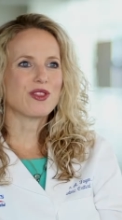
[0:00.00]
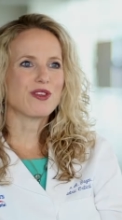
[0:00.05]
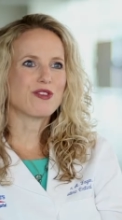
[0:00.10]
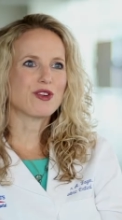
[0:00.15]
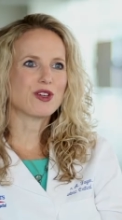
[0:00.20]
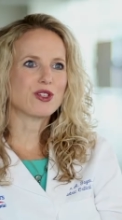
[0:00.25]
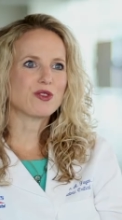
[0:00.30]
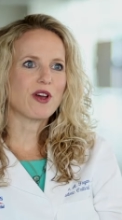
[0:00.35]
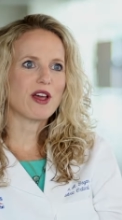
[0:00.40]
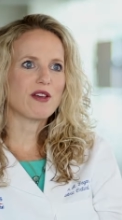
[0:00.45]
the
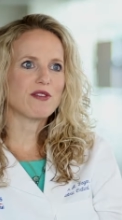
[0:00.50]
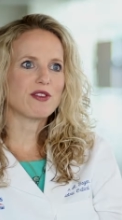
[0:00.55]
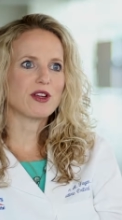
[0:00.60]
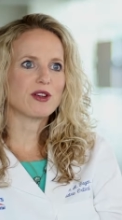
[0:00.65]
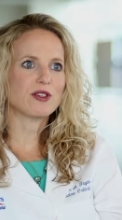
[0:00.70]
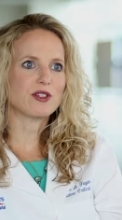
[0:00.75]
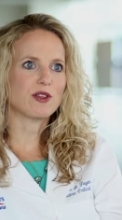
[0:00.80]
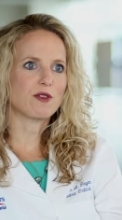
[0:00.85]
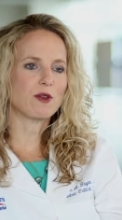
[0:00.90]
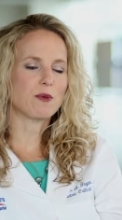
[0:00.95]
first five
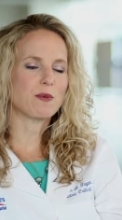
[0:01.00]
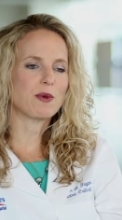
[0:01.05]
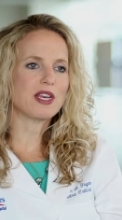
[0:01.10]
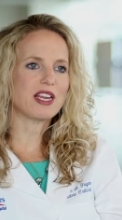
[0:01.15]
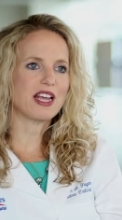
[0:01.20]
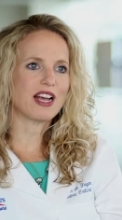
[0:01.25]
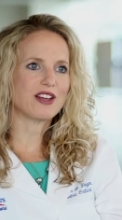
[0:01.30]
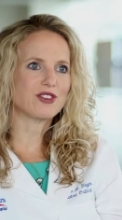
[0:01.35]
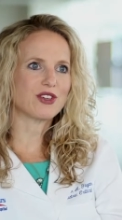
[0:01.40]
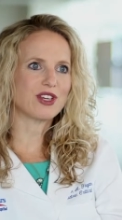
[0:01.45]
years of the
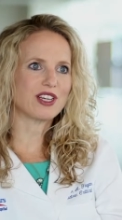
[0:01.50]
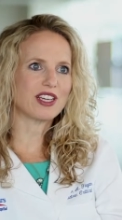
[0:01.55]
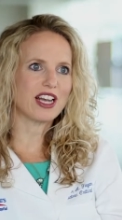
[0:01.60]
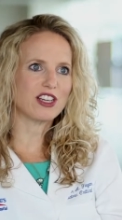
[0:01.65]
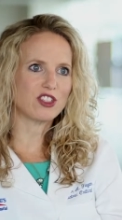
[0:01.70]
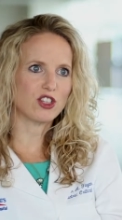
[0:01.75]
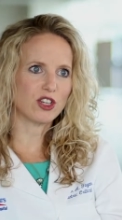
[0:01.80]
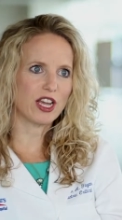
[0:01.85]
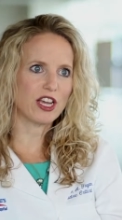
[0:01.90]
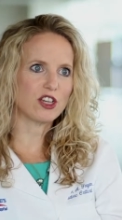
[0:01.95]
pediatric
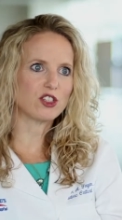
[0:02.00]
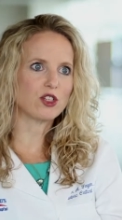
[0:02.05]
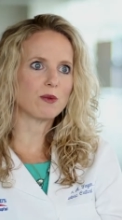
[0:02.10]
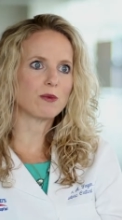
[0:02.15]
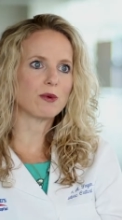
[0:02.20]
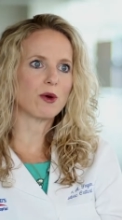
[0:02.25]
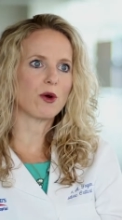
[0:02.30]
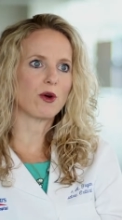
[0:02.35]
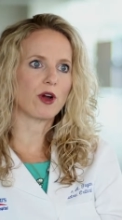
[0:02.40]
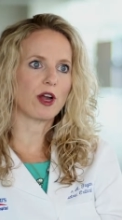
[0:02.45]
education
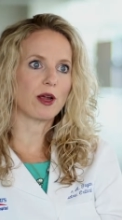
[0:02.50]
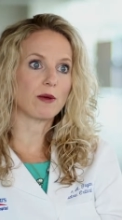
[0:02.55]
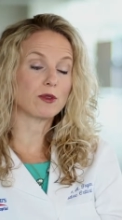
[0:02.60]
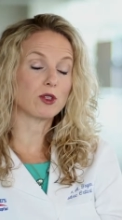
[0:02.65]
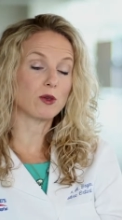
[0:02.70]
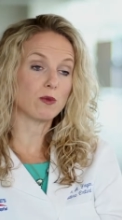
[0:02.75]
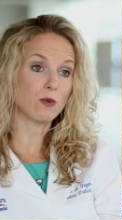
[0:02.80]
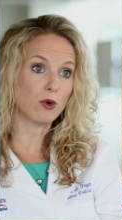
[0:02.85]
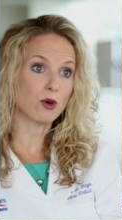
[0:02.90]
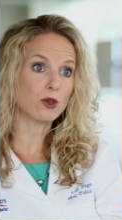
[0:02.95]
programs,
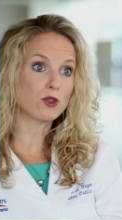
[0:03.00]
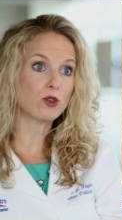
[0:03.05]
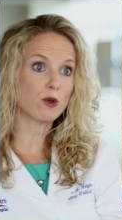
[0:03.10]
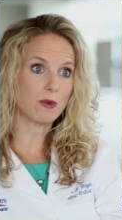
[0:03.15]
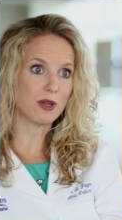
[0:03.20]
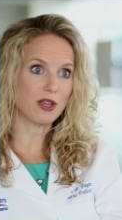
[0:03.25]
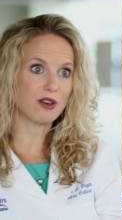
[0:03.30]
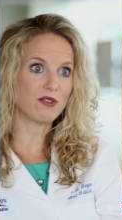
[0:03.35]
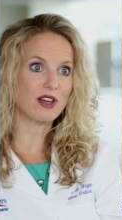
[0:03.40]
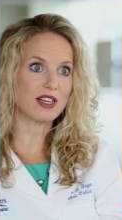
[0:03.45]
Nemours will be
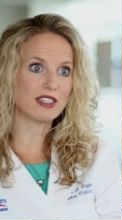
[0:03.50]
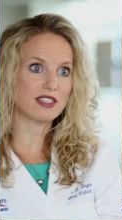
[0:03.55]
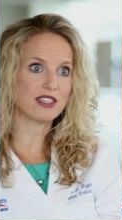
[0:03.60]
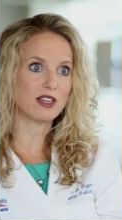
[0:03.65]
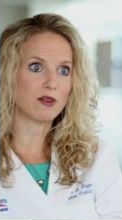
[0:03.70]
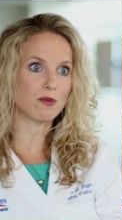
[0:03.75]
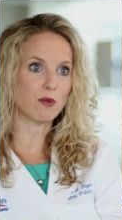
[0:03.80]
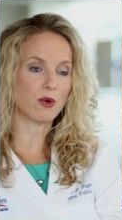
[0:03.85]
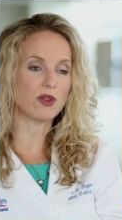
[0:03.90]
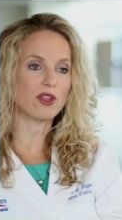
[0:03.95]
investing
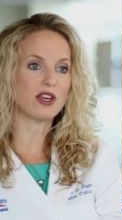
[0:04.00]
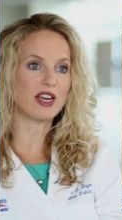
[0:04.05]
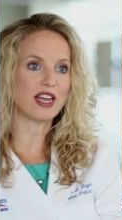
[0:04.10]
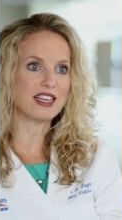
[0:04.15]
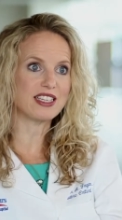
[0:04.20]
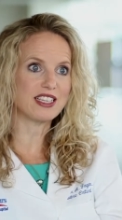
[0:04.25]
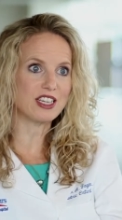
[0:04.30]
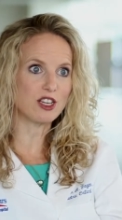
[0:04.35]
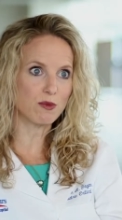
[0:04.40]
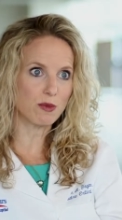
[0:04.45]
more than
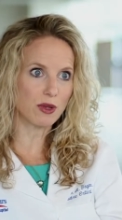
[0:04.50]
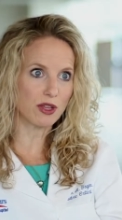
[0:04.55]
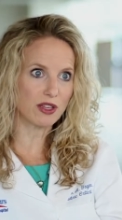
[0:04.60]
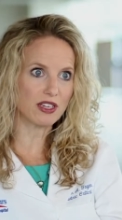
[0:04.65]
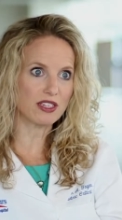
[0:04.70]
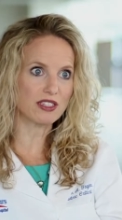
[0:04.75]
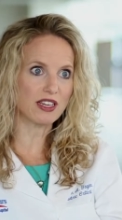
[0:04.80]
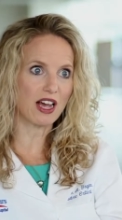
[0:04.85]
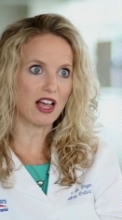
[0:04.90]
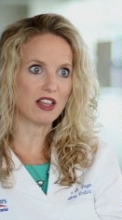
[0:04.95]
$18 million
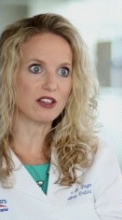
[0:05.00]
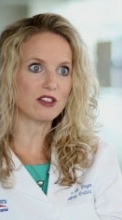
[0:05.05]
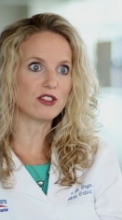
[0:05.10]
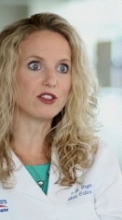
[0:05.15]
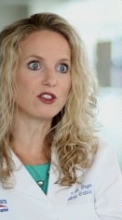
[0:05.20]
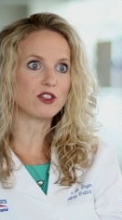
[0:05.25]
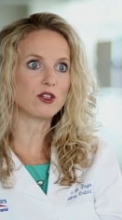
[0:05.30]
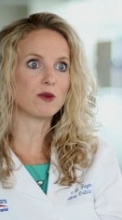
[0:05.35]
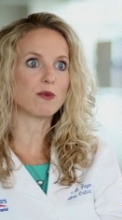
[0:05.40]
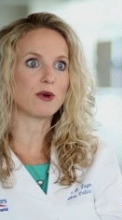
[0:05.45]

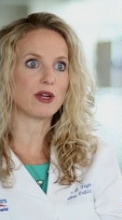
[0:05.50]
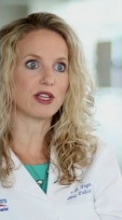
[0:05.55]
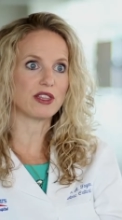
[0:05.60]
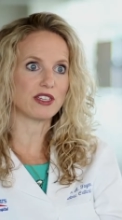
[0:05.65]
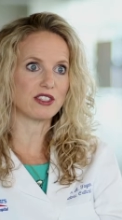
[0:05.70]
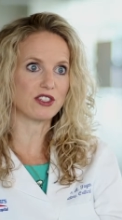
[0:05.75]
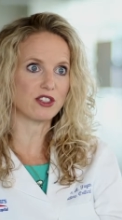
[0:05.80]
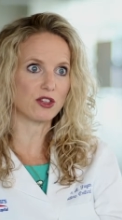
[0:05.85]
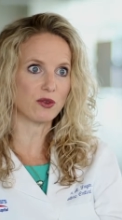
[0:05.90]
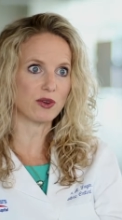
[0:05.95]
to bring
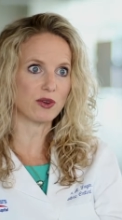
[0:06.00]
this to